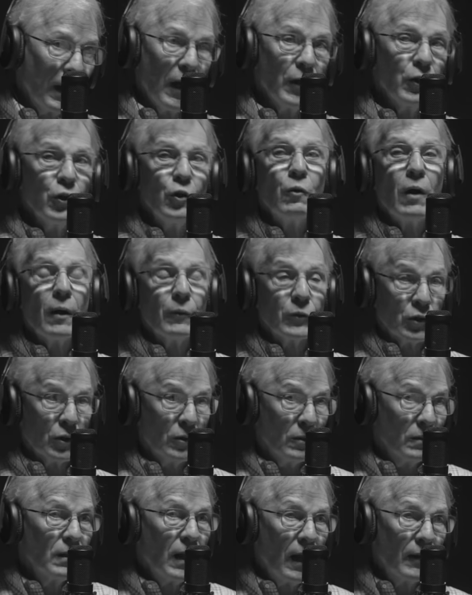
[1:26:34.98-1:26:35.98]
I knew I was
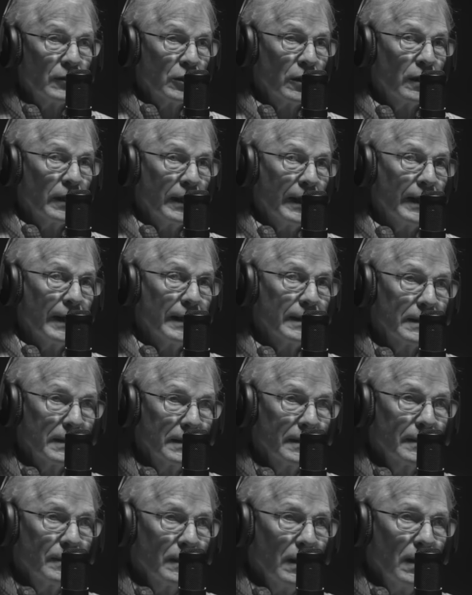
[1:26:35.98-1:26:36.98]
going to get it.
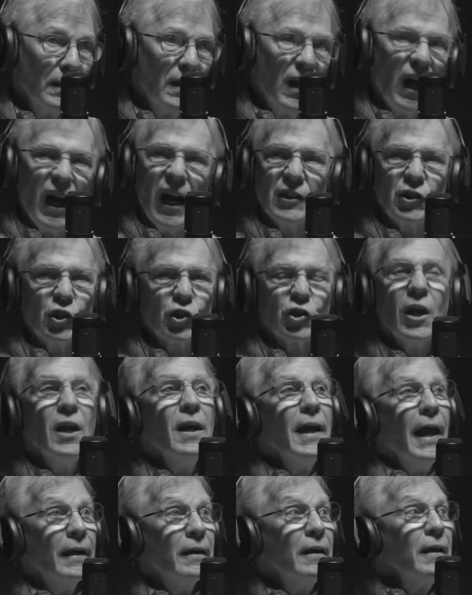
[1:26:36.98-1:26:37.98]

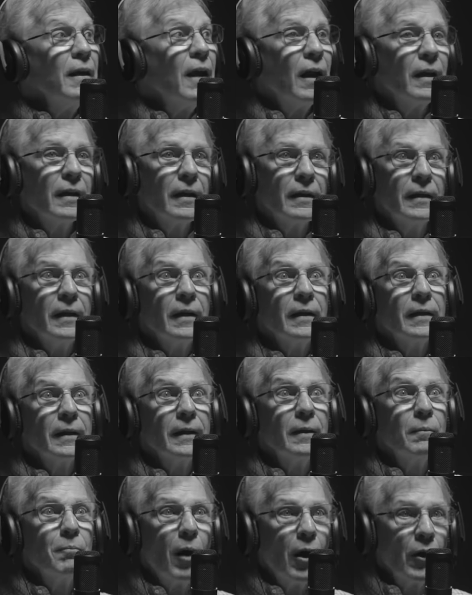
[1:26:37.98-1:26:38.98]
Mm-hmm. It
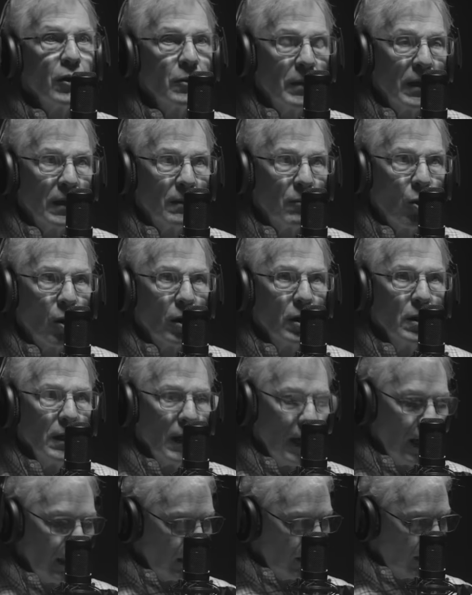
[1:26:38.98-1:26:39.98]
didn't bother me anymore.
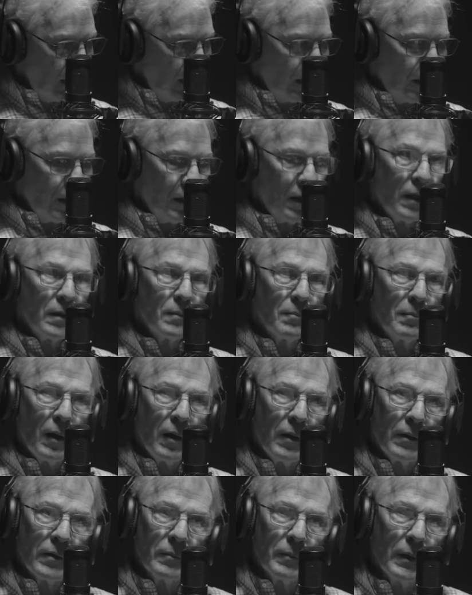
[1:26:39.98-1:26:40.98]
It did not
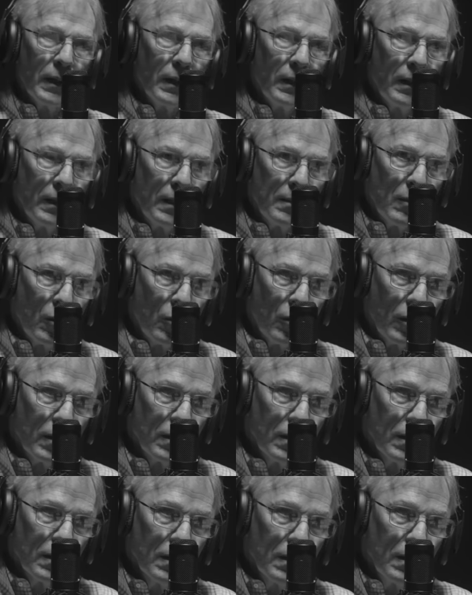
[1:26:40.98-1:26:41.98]
bother me
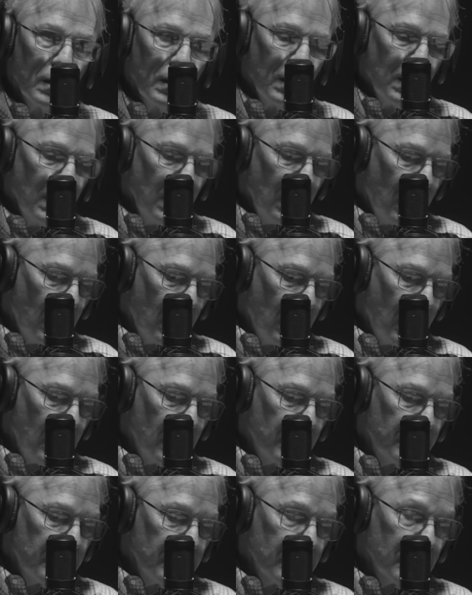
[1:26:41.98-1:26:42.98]
anymore
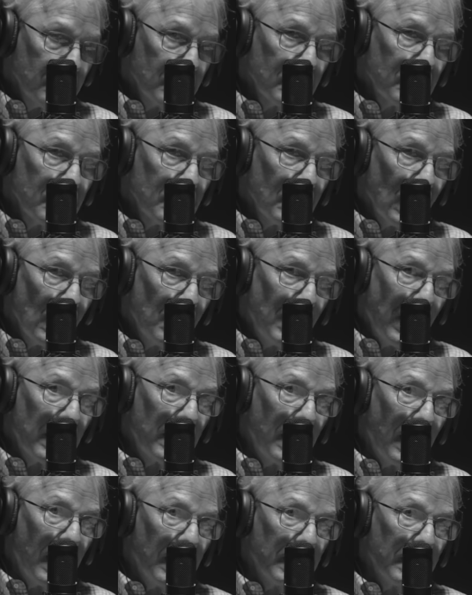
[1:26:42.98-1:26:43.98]
about
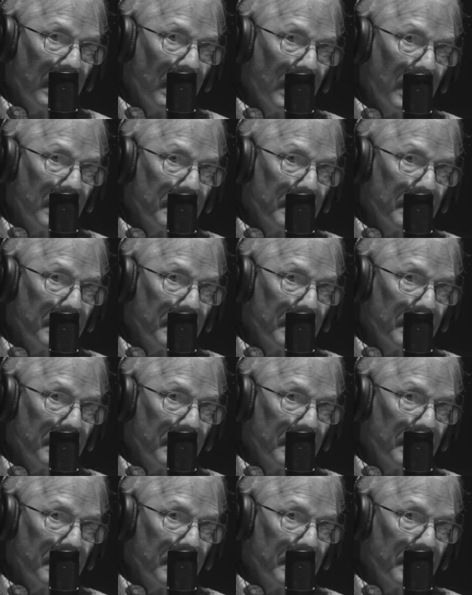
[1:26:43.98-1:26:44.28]
dying.